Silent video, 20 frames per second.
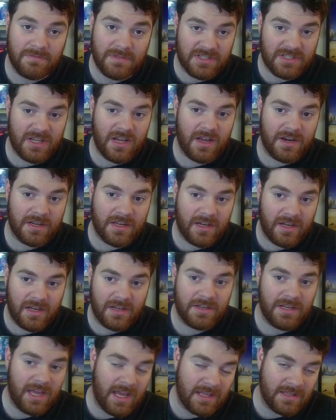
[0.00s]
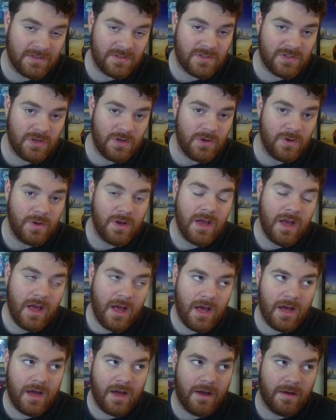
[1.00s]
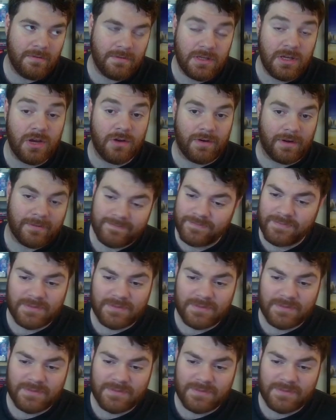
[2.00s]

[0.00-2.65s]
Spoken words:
discard a card into Yuri.